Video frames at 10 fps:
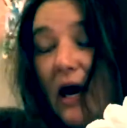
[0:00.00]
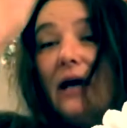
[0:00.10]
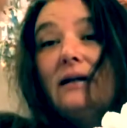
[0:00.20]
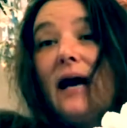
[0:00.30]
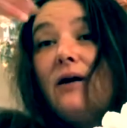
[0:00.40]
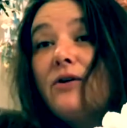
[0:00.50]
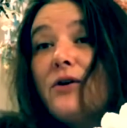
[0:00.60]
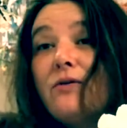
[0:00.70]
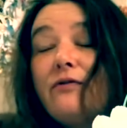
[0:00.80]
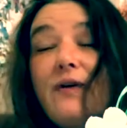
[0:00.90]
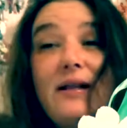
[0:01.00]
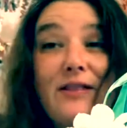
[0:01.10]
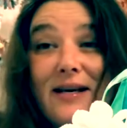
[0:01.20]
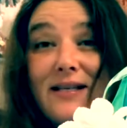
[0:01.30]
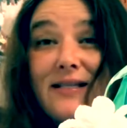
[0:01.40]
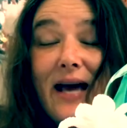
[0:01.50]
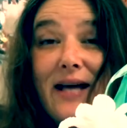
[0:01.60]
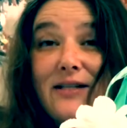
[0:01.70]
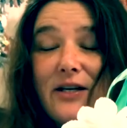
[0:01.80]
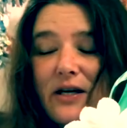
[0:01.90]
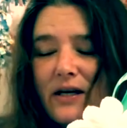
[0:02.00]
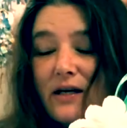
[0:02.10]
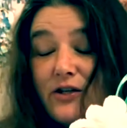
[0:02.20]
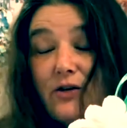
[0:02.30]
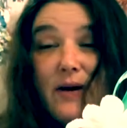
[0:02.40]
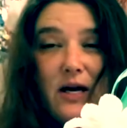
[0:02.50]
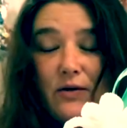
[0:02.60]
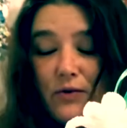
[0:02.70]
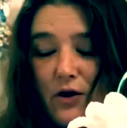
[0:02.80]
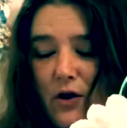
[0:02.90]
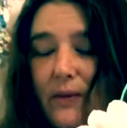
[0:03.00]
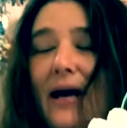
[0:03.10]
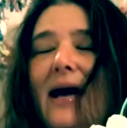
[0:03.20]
Allow new fun things to enter because you're making room.